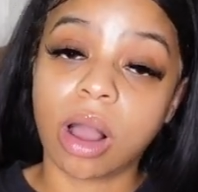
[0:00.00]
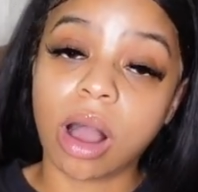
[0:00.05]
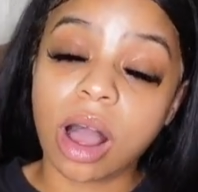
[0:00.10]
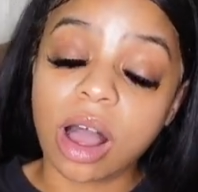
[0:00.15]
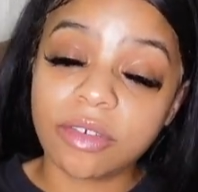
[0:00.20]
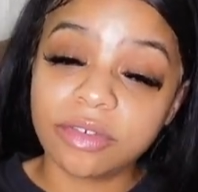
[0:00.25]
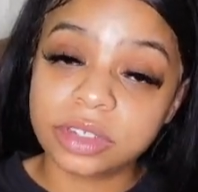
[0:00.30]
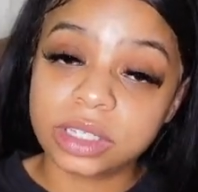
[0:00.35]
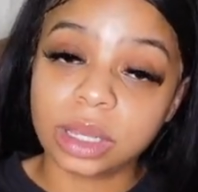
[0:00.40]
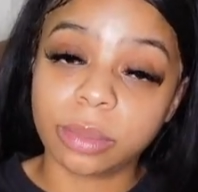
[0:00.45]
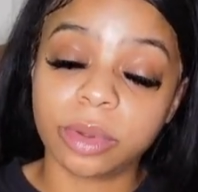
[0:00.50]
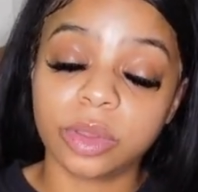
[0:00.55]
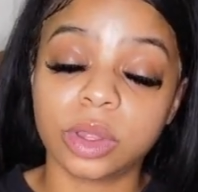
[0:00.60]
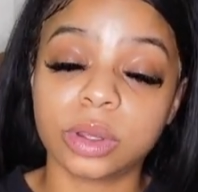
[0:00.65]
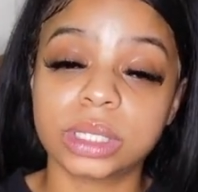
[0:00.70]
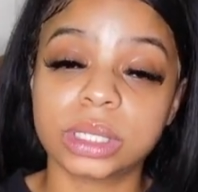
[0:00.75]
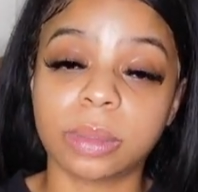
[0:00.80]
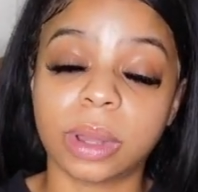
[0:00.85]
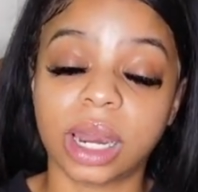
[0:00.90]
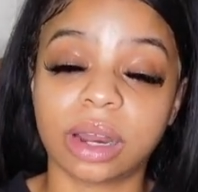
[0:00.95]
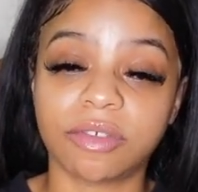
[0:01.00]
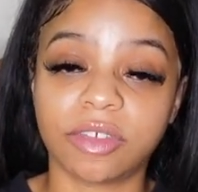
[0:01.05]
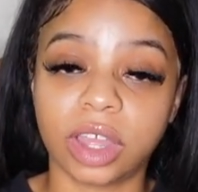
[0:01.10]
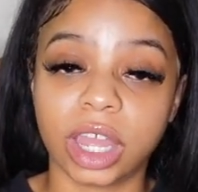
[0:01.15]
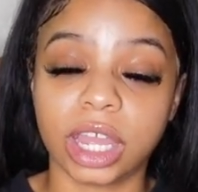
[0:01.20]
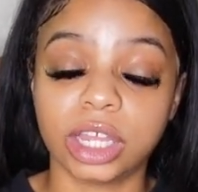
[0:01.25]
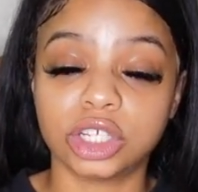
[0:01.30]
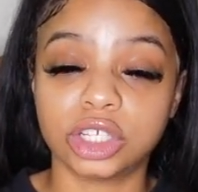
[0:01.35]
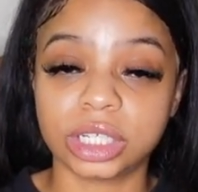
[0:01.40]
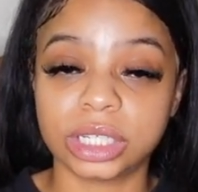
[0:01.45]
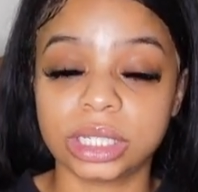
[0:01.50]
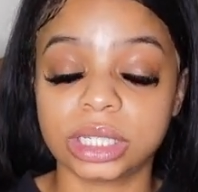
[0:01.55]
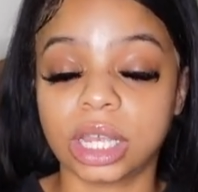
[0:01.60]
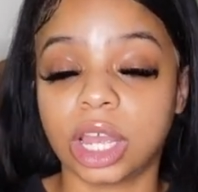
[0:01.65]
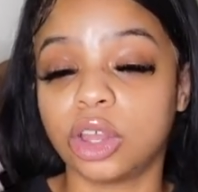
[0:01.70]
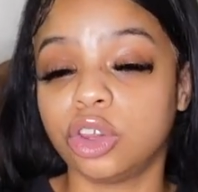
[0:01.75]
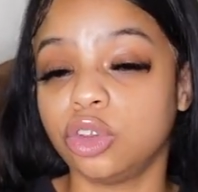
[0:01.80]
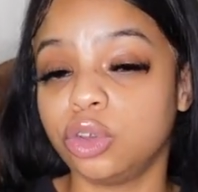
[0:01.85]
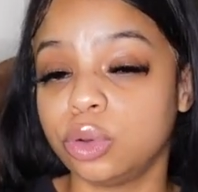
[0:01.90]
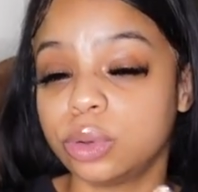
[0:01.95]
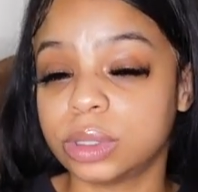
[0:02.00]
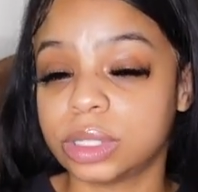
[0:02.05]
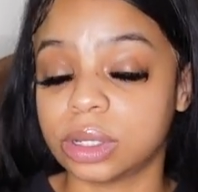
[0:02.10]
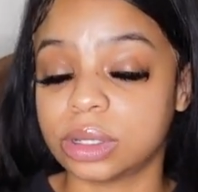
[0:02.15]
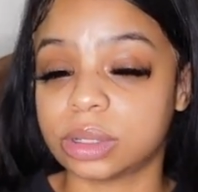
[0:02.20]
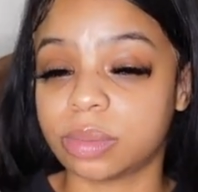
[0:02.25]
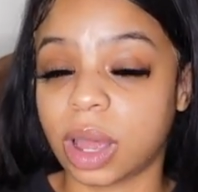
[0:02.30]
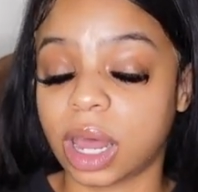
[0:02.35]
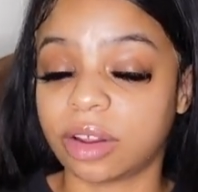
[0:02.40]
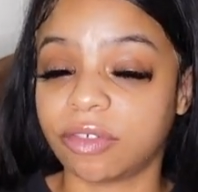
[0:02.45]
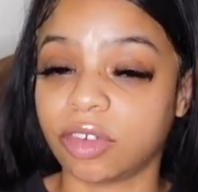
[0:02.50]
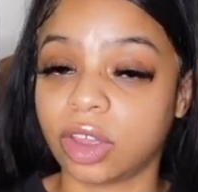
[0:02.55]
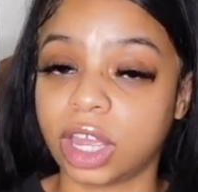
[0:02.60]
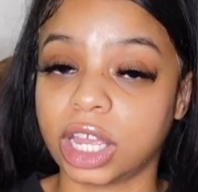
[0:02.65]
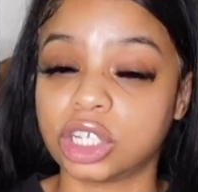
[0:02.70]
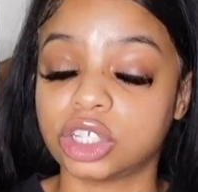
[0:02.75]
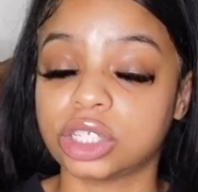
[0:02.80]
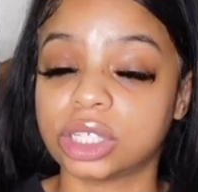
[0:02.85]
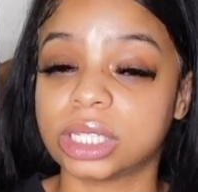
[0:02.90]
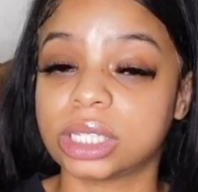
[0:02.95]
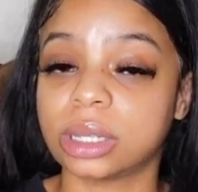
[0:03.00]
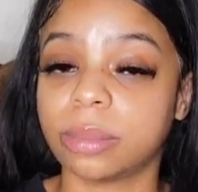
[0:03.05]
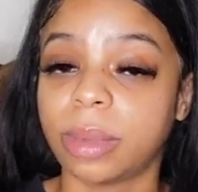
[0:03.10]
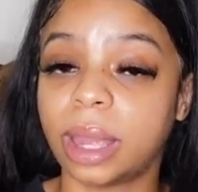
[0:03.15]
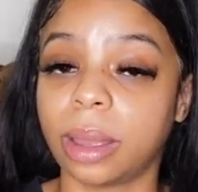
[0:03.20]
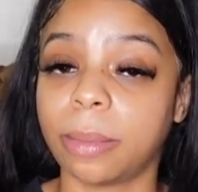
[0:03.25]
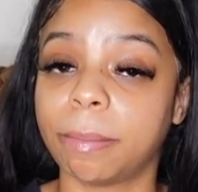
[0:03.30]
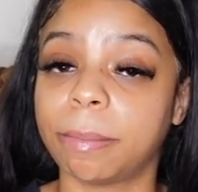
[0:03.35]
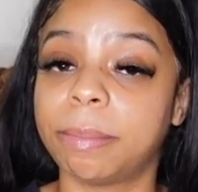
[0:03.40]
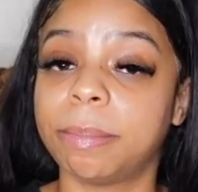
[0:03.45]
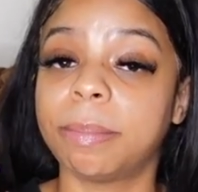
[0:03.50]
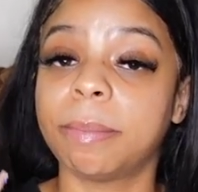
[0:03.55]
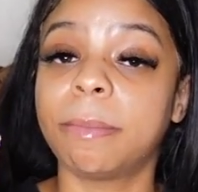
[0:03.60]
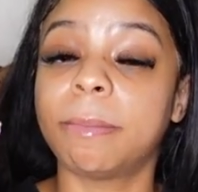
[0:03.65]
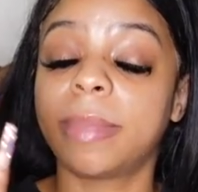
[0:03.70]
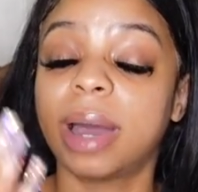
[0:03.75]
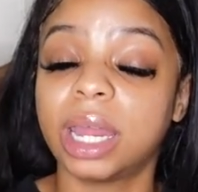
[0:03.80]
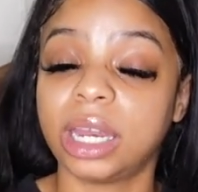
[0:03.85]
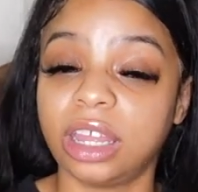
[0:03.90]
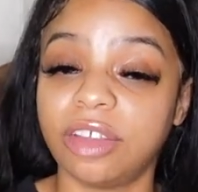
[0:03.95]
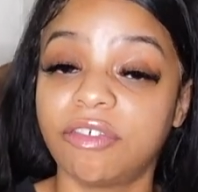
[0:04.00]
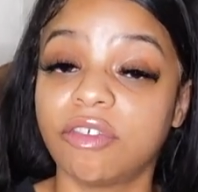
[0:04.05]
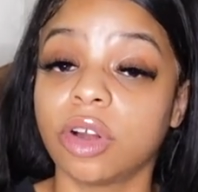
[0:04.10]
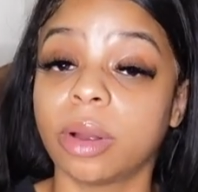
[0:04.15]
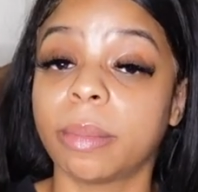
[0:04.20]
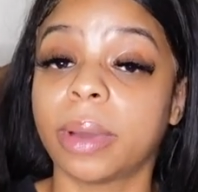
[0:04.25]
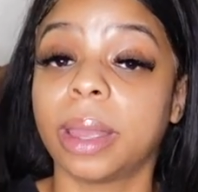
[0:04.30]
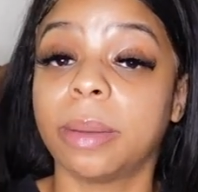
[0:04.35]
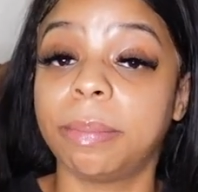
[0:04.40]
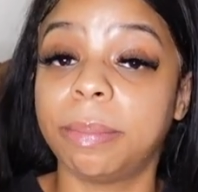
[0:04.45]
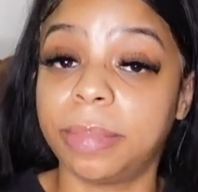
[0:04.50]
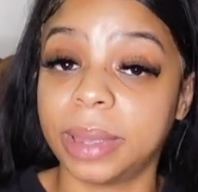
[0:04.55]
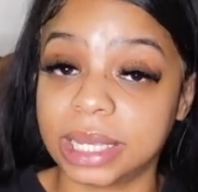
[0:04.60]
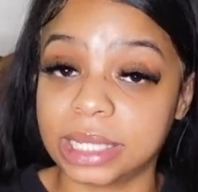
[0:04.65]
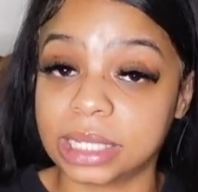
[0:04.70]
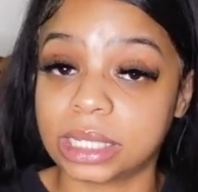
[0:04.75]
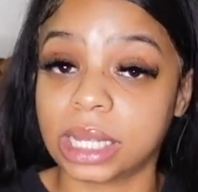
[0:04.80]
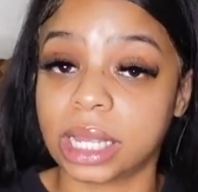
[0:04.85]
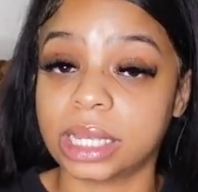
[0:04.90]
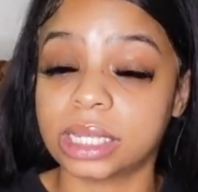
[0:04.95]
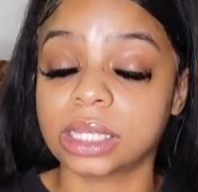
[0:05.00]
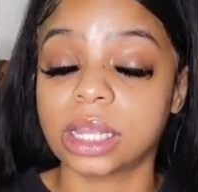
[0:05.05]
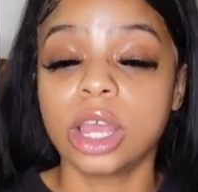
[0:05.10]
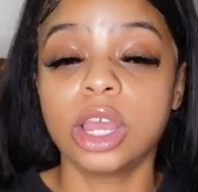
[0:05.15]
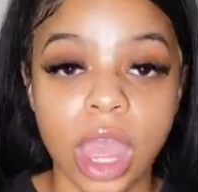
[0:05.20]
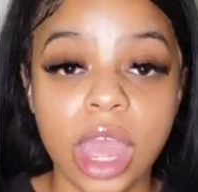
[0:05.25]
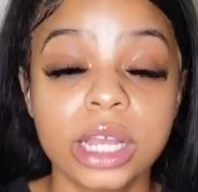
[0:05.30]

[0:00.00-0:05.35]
off some of those modifications and use those modifications to make money for my business.